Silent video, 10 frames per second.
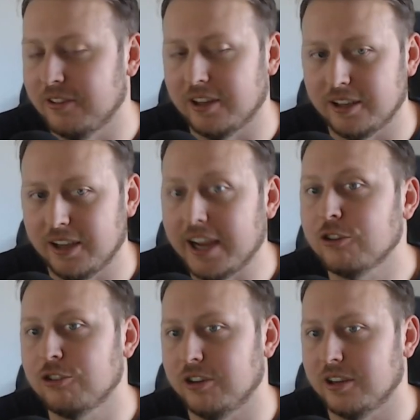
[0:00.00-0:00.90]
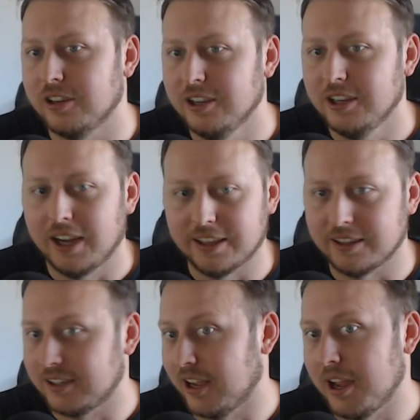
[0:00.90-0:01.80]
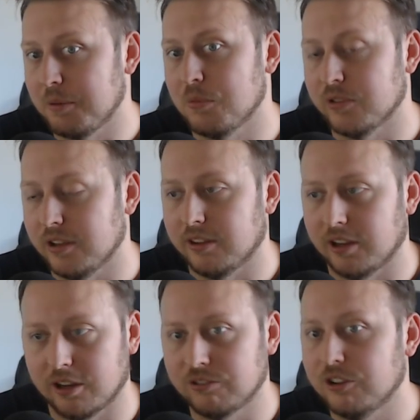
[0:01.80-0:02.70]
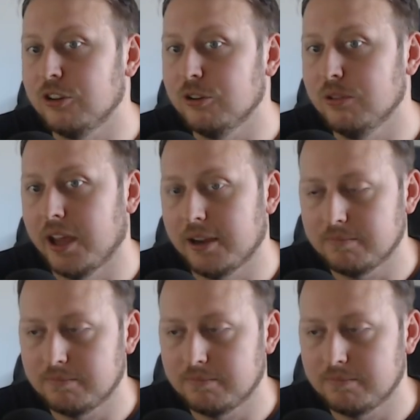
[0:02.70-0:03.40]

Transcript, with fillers: the energy and the time more than anything else to do that.